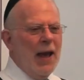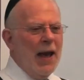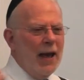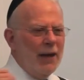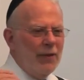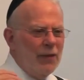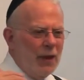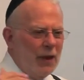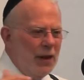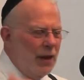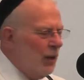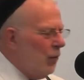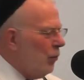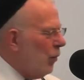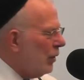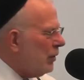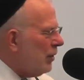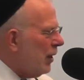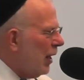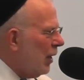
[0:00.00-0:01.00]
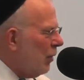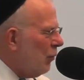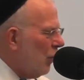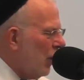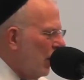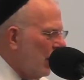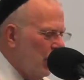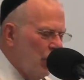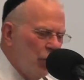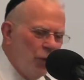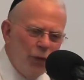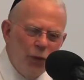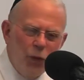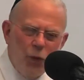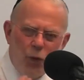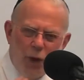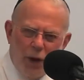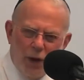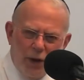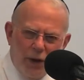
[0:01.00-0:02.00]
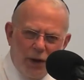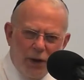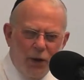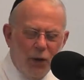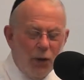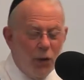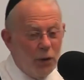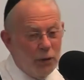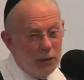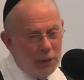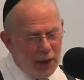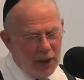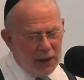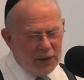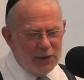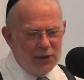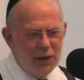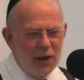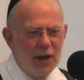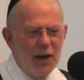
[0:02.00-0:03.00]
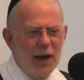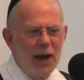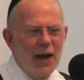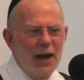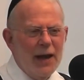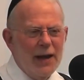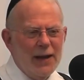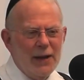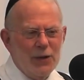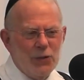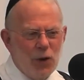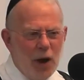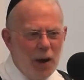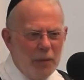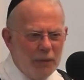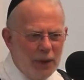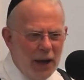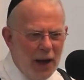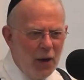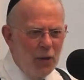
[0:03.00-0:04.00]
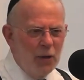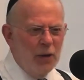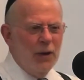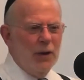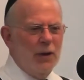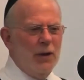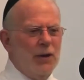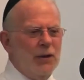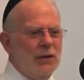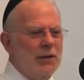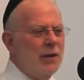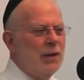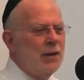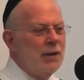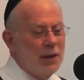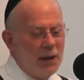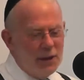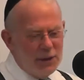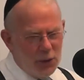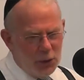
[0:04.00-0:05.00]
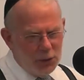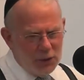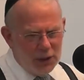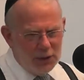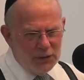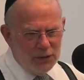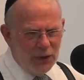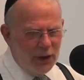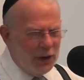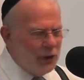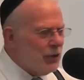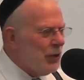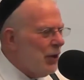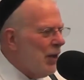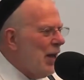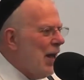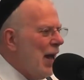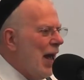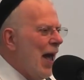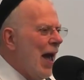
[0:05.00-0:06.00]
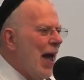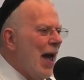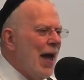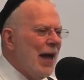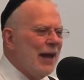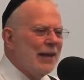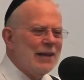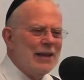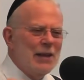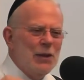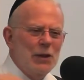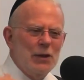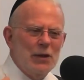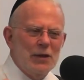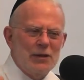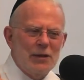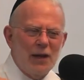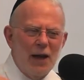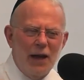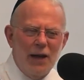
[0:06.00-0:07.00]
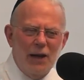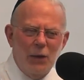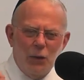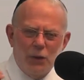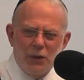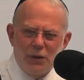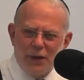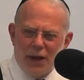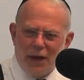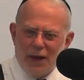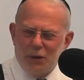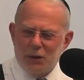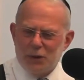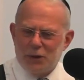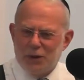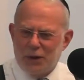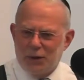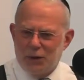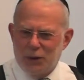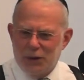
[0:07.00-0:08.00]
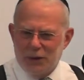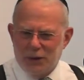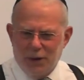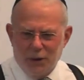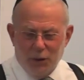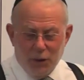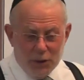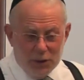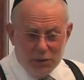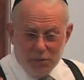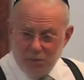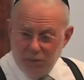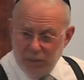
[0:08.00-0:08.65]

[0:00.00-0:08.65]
And then he went to NYU for one year or less, and he dropped out because he had no zit flesh and he decided it was, it was, it was, it was